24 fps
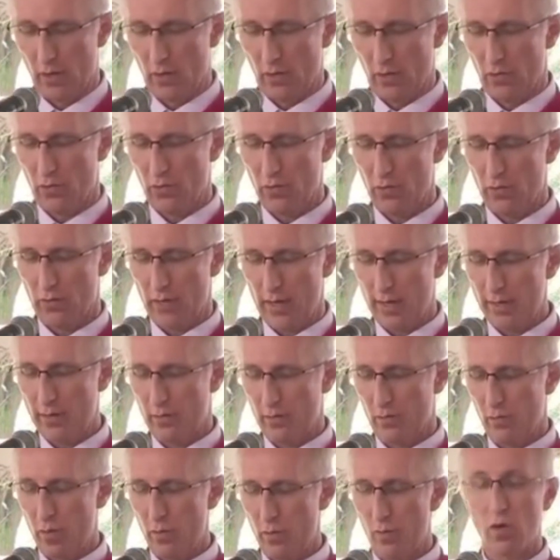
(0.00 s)
Through
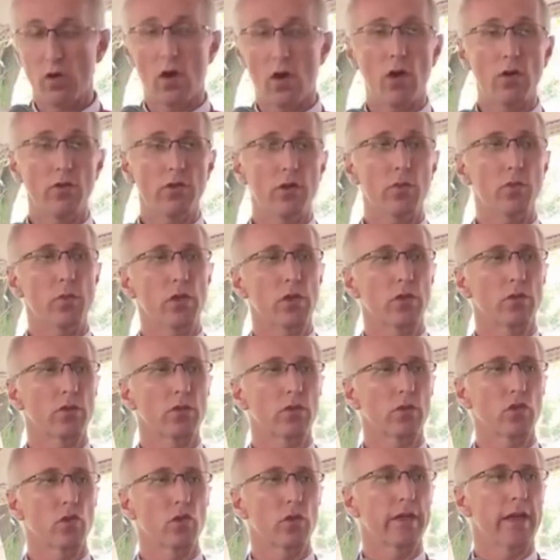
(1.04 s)
that, we will
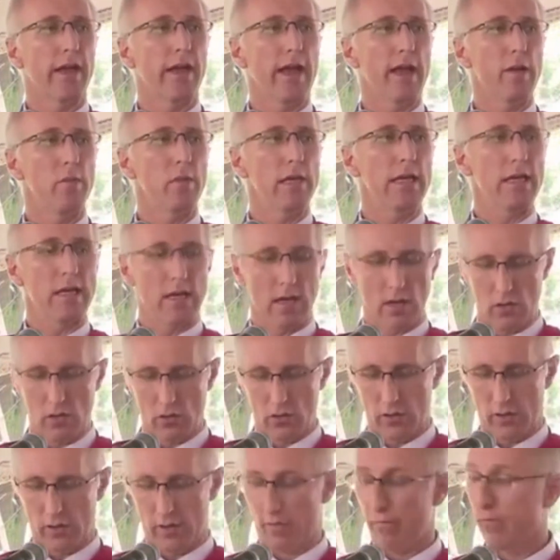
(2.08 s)
contribute to enabling
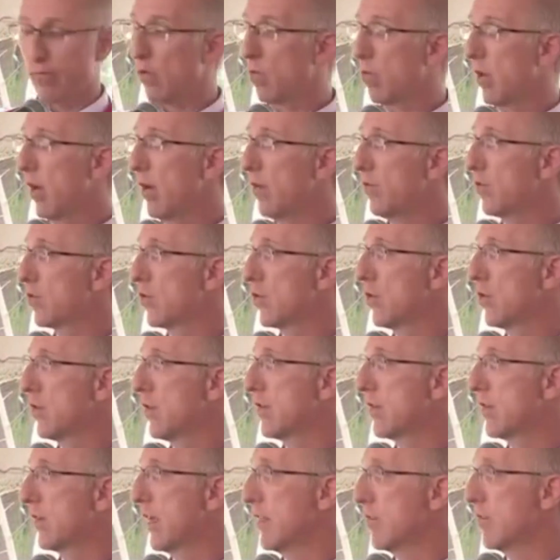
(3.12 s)
culture for both
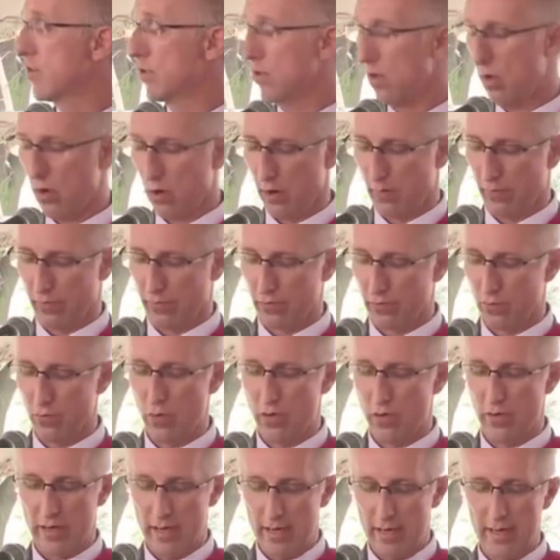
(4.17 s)
students and staff to be
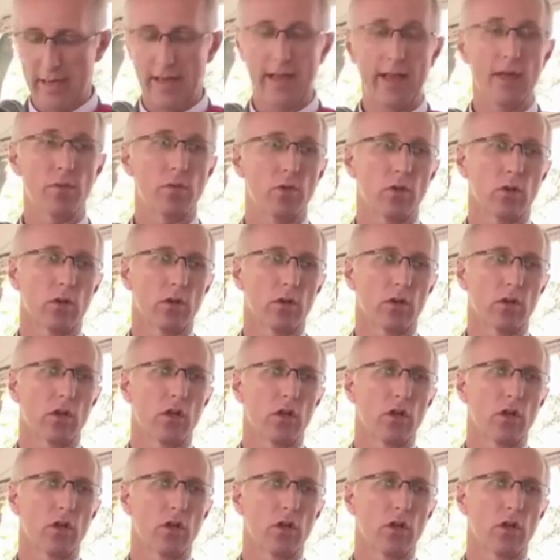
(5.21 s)
really able